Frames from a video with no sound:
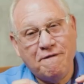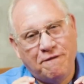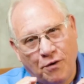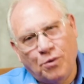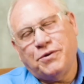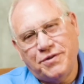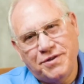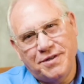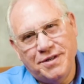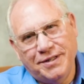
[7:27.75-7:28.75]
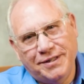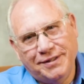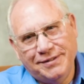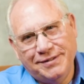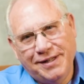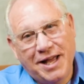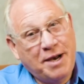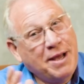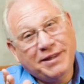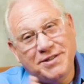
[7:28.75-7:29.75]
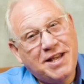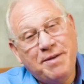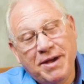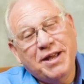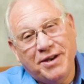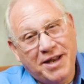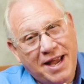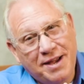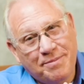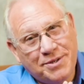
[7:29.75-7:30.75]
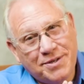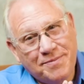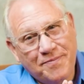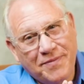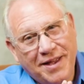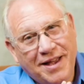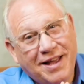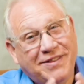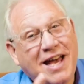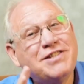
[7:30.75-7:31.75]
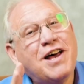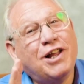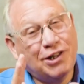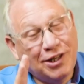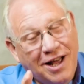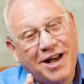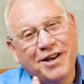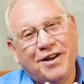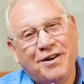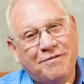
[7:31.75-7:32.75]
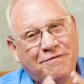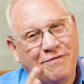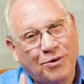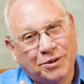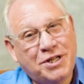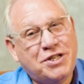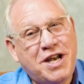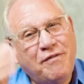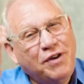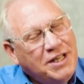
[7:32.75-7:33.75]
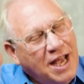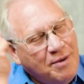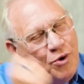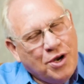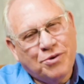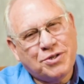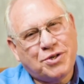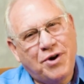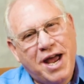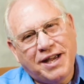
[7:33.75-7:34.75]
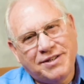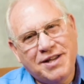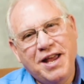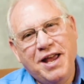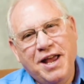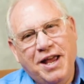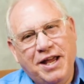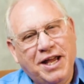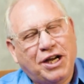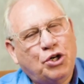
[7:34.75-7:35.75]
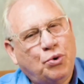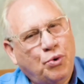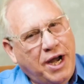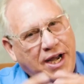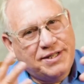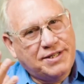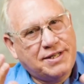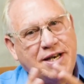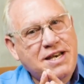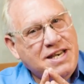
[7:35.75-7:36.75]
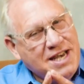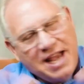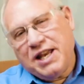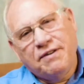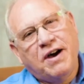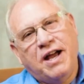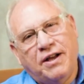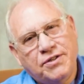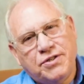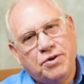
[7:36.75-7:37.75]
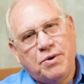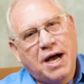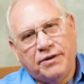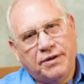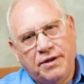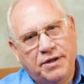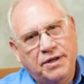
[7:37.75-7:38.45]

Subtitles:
volts and about the same amount of amps. That's a lot of voltage. And every time one of those cracks, it creates negative ions throughout